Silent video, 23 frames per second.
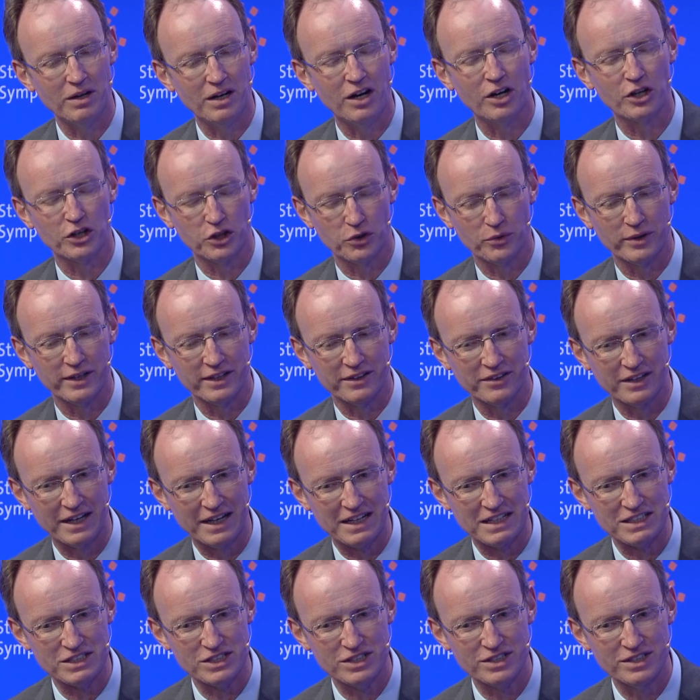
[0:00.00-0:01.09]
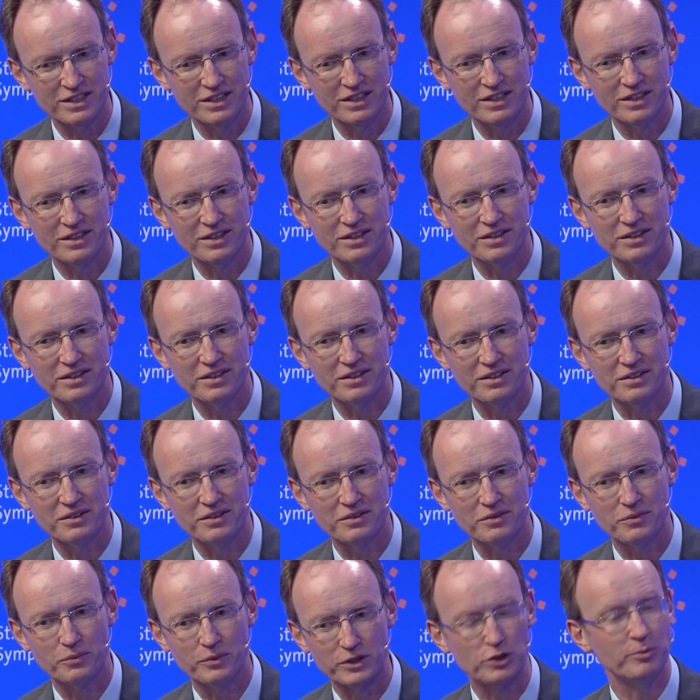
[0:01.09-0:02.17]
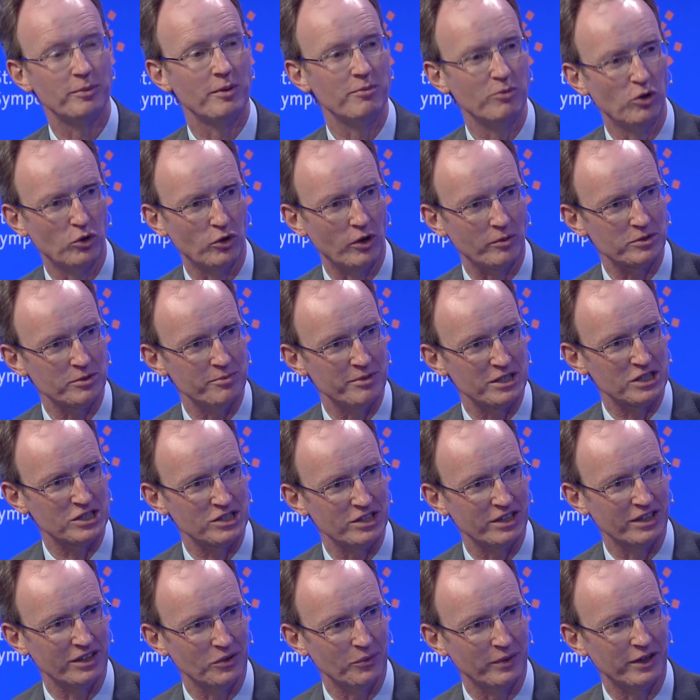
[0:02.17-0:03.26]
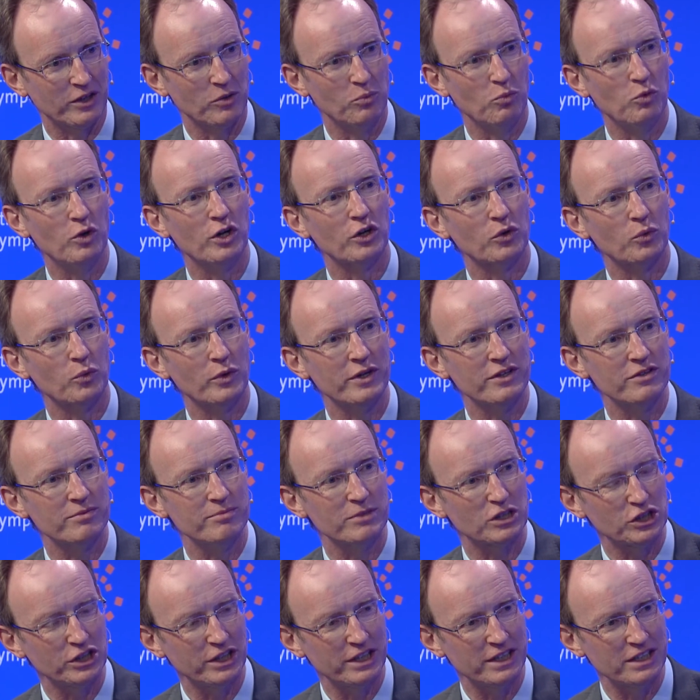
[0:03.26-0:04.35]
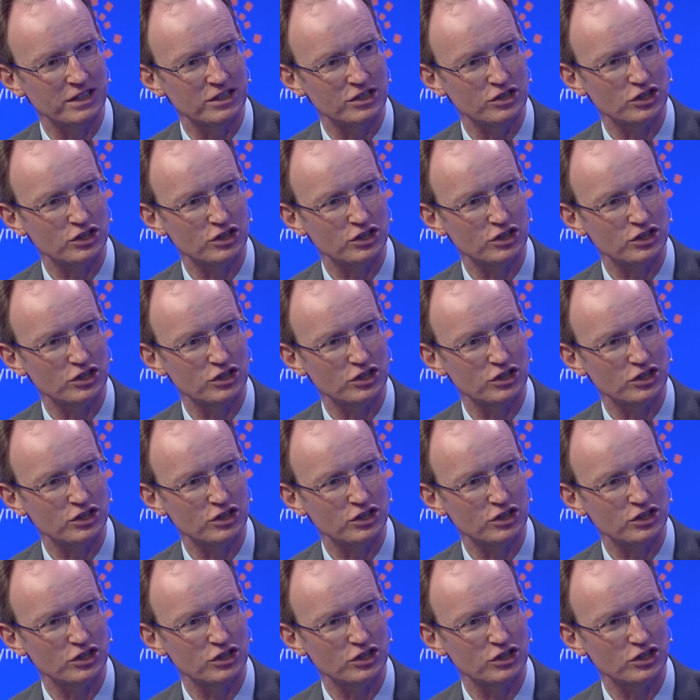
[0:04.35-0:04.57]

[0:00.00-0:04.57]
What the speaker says: arguing that we should be more optimistic. We can work with machines,